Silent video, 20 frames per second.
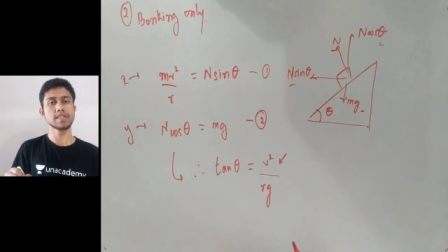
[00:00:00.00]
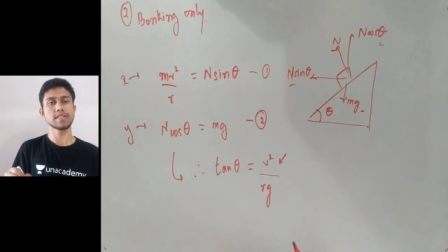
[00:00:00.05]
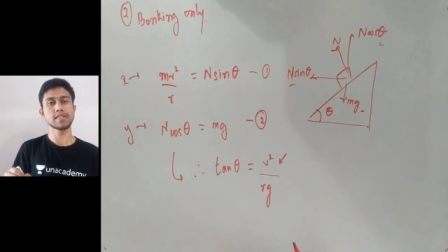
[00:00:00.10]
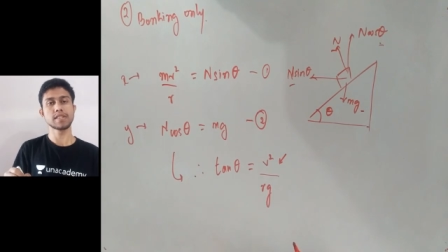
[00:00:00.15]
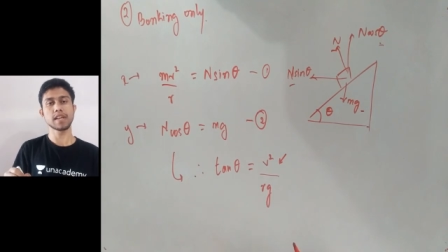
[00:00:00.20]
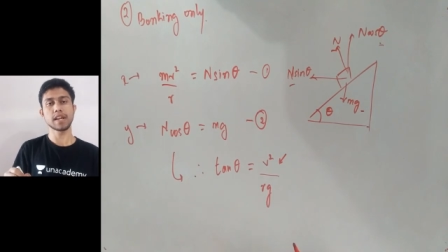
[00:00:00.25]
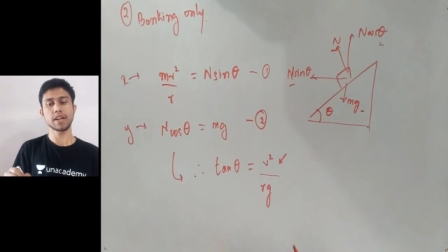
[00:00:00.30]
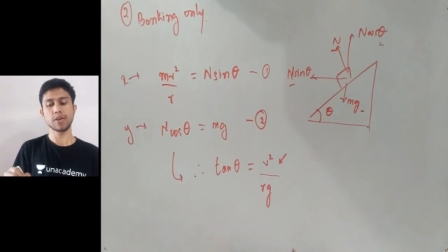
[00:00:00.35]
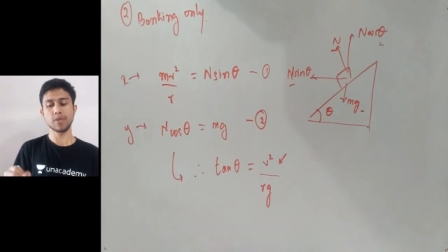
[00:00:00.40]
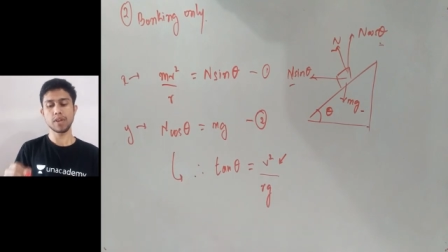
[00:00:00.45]

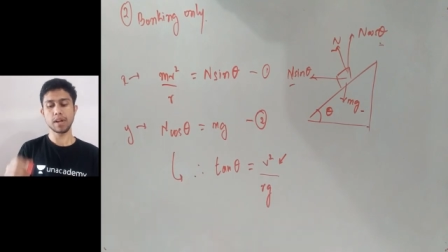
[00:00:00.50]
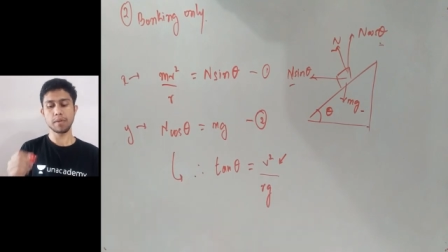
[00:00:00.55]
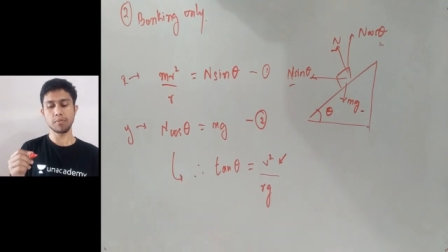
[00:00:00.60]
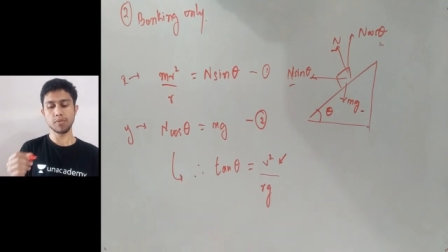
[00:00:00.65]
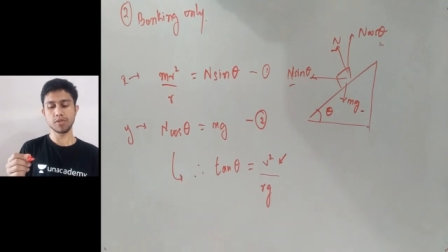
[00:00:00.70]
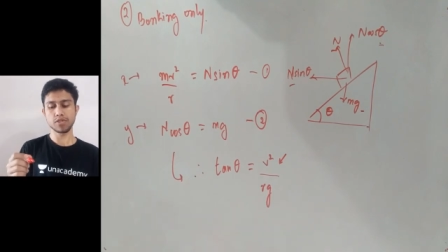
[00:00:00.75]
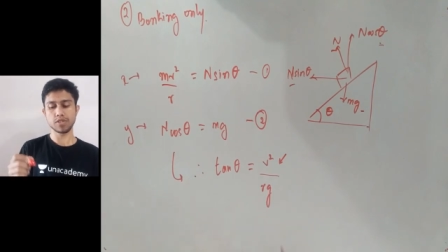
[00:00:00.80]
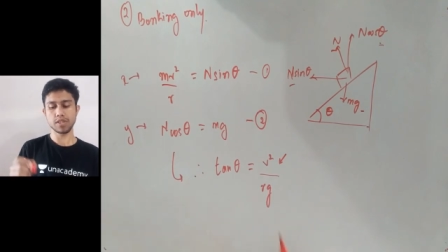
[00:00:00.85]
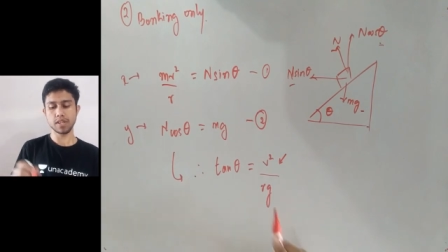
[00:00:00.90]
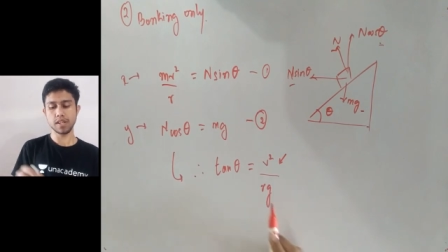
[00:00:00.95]
The
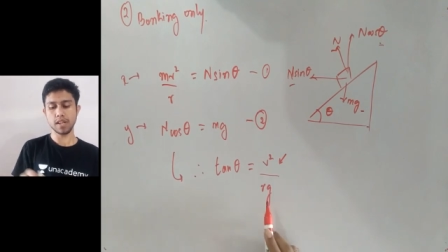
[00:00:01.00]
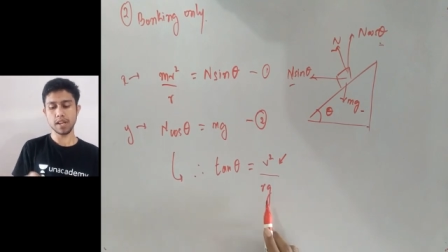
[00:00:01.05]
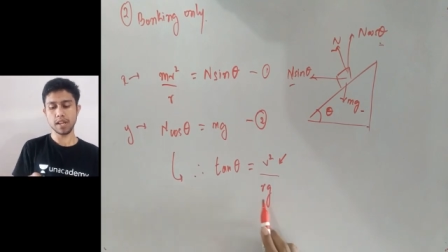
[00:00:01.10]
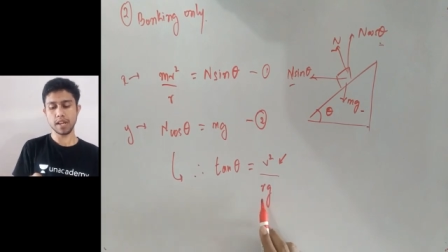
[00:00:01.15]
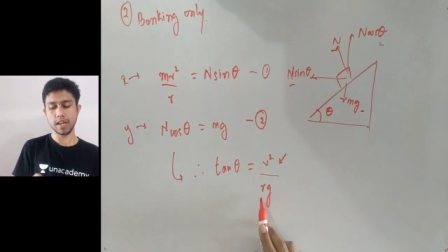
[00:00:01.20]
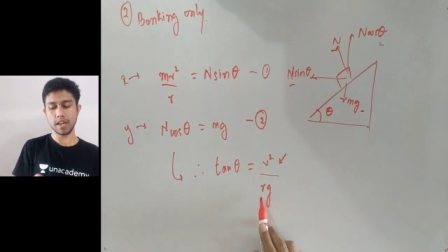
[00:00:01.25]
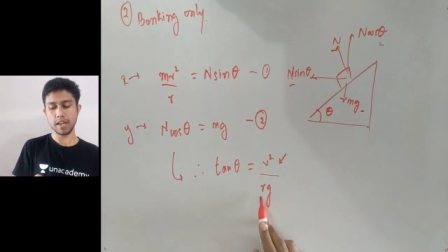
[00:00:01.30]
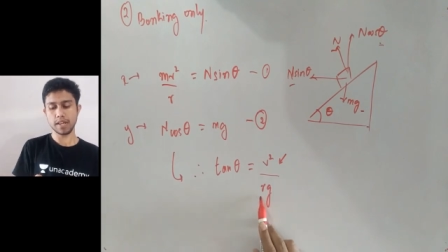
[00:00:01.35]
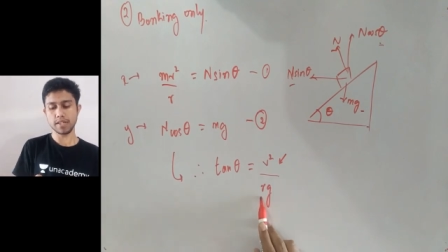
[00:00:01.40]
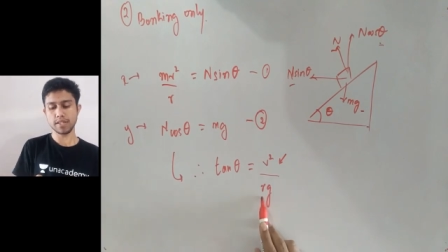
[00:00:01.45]
circular
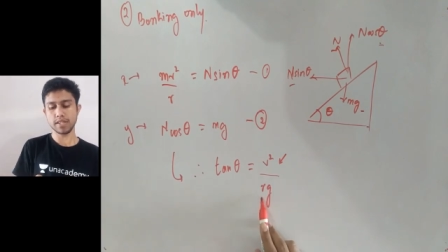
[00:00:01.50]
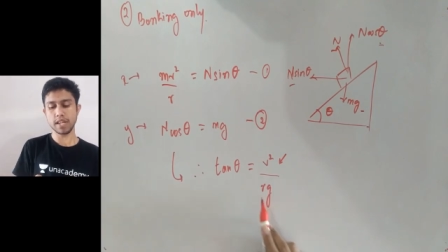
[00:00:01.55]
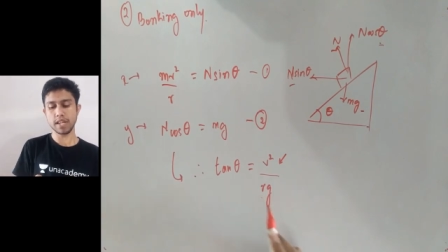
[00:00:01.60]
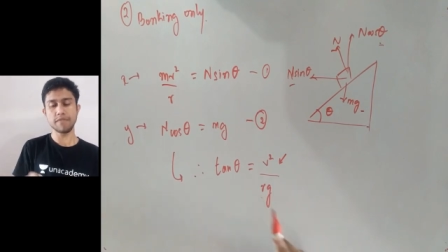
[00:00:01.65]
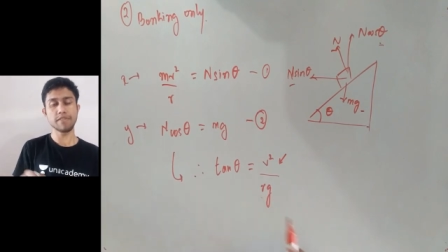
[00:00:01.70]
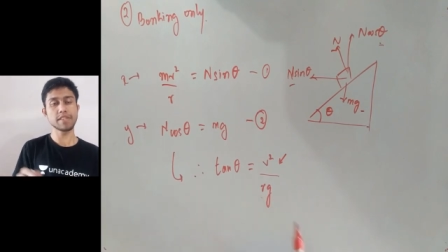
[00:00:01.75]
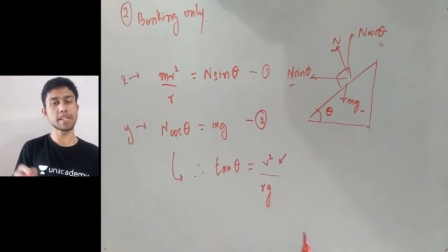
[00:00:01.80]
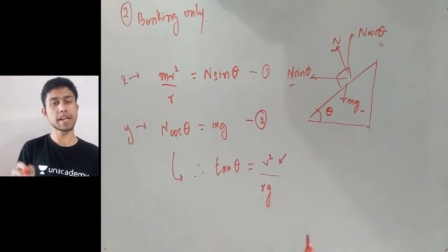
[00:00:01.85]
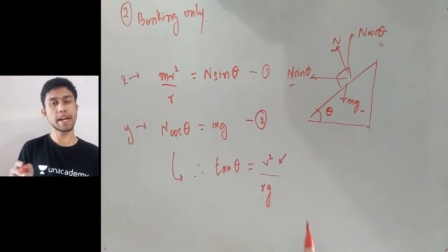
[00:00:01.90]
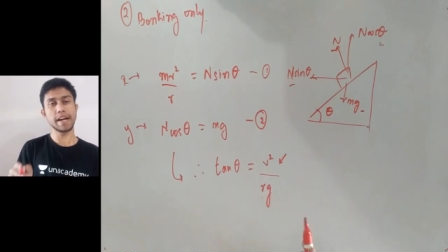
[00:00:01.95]
motion
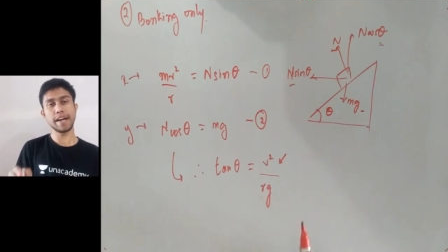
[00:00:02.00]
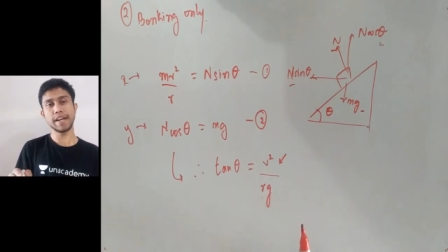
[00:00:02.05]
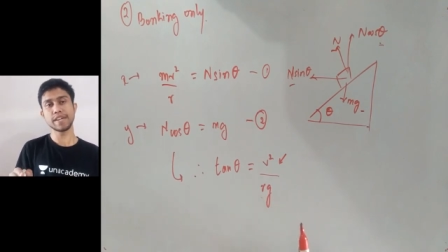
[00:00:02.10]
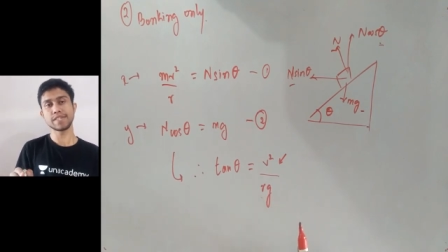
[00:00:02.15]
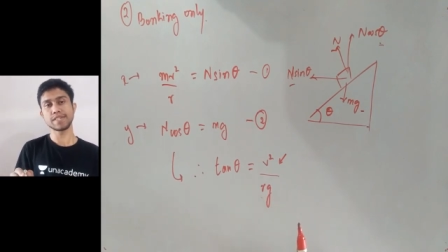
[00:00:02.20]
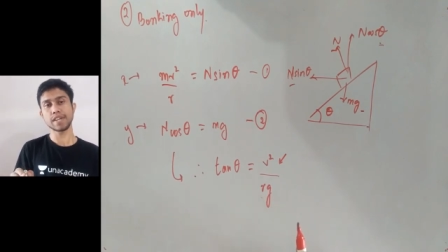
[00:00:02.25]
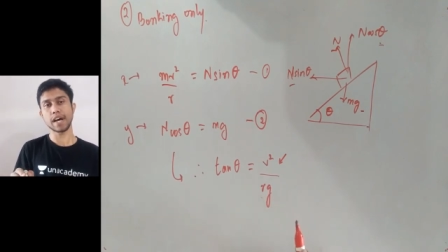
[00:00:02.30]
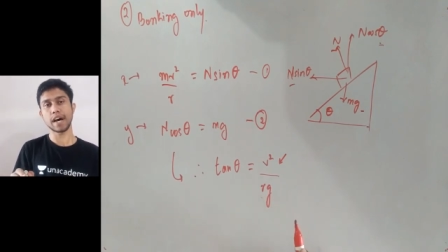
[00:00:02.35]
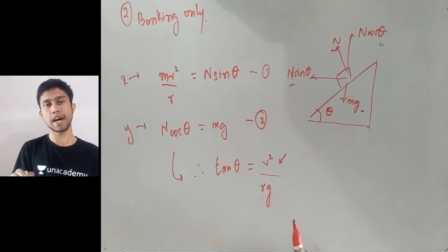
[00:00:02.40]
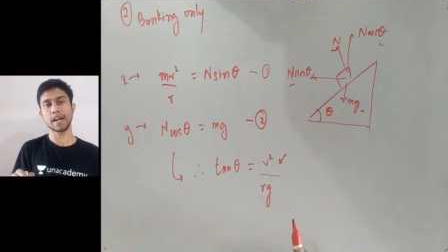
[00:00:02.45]
is done with a
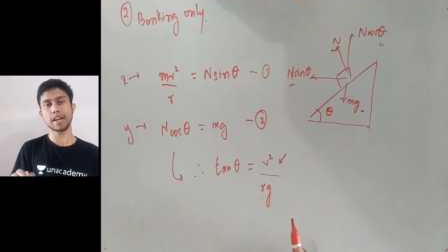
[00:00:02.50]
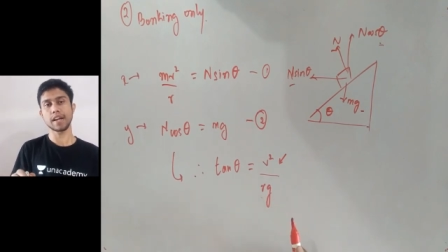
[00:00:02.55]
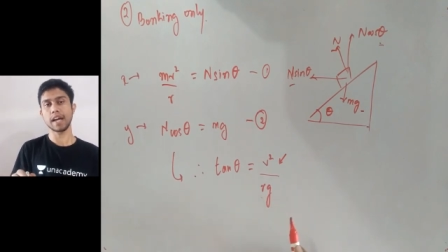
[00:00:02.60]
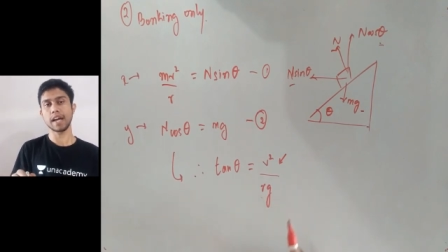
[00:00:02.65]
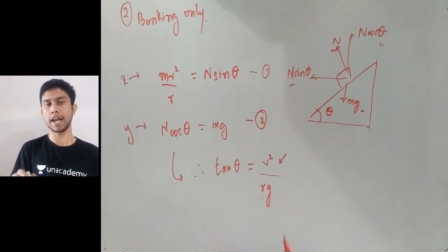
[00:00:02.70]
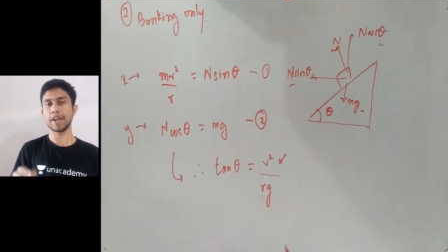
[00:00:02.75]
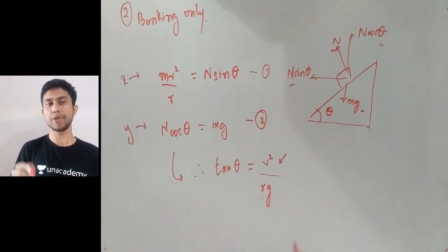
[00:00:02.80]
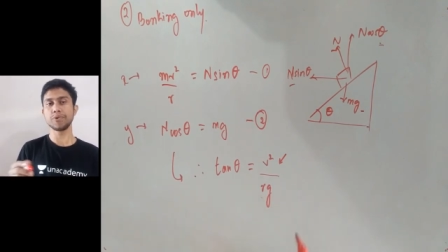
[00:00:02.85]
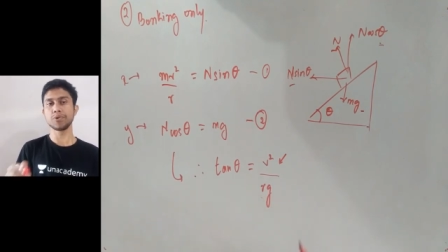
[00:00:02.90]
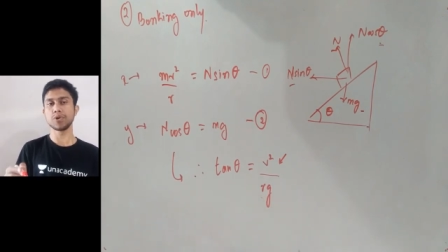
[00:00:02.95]
radius
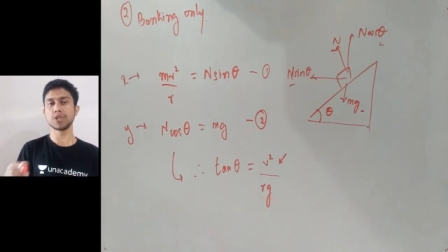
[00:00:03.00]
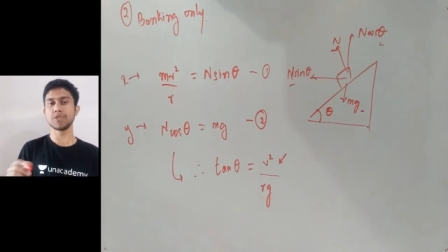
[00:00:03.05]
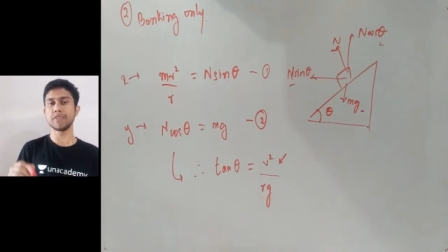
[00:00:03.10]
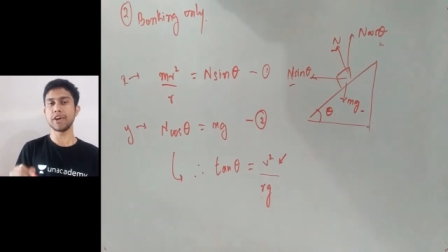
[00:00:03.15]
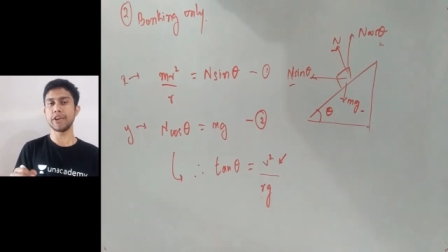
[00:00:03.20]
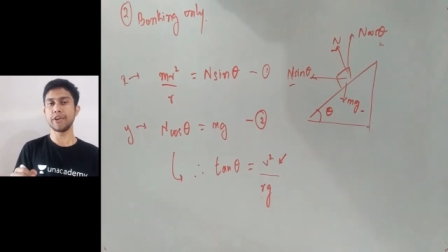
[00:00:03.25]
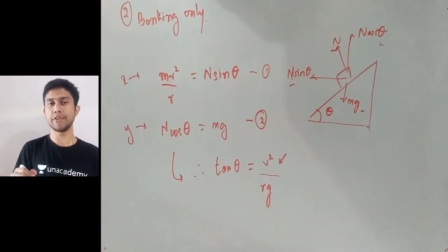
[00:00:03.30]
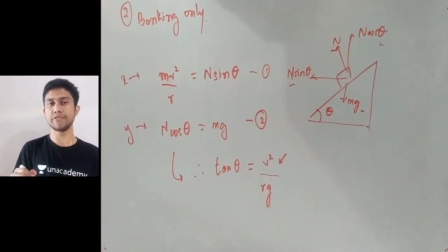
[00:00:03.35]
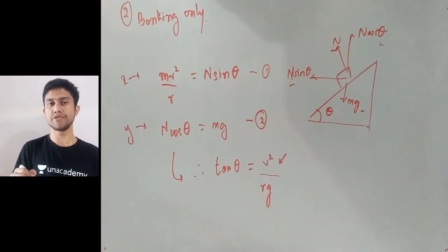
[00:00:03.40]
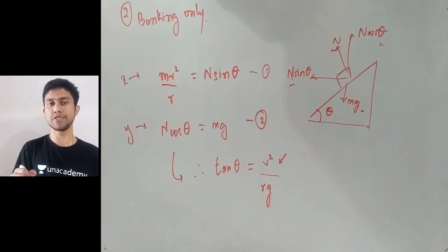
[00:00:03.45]
r and you
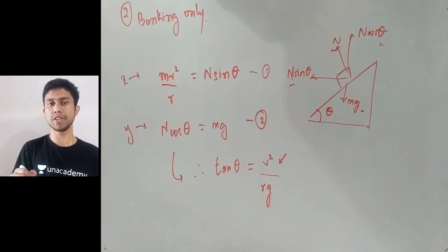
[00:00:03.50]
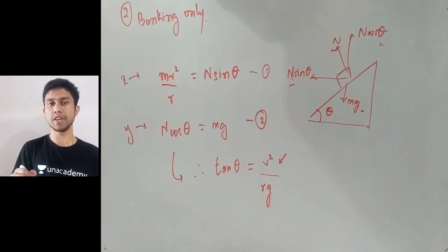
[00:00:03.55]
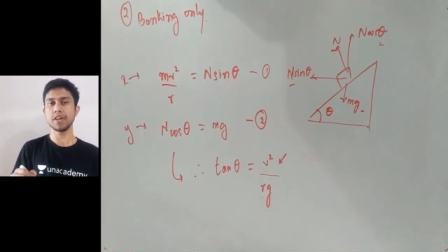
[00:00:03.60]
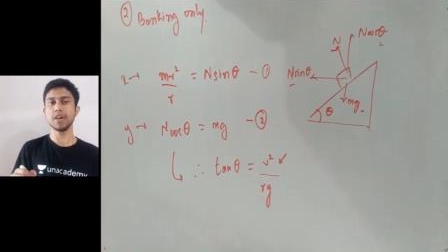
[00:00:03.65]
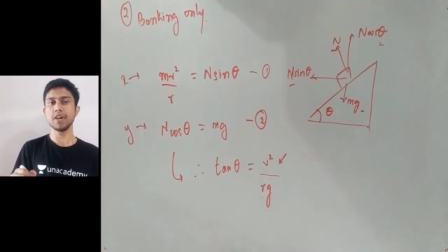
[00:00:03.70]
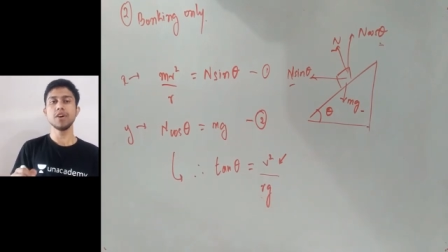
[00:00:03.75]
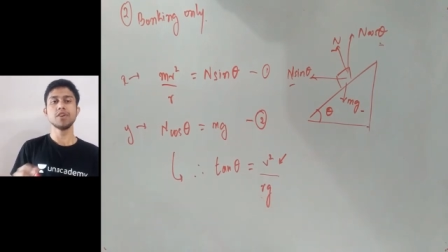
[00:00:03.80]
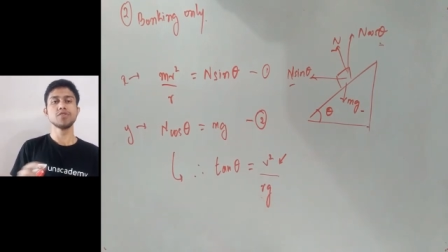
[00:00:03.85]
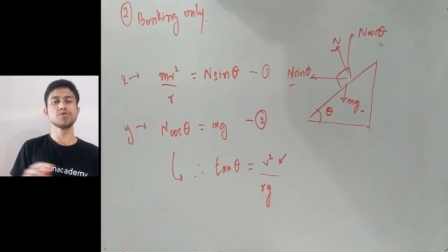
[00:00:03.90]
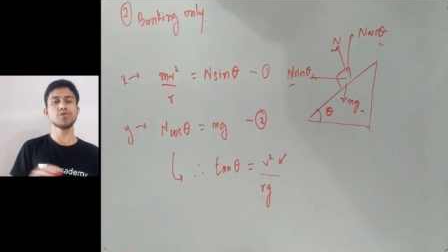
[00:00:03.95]
know the value of
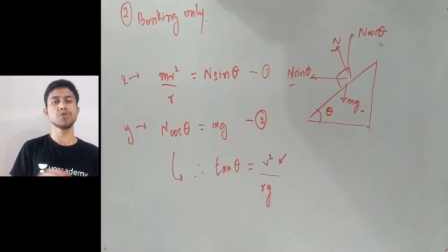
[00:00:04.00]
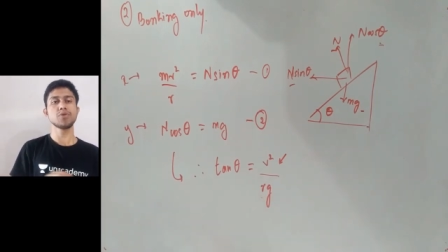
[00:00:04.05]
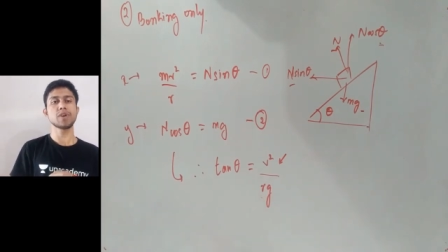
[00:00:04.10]
g.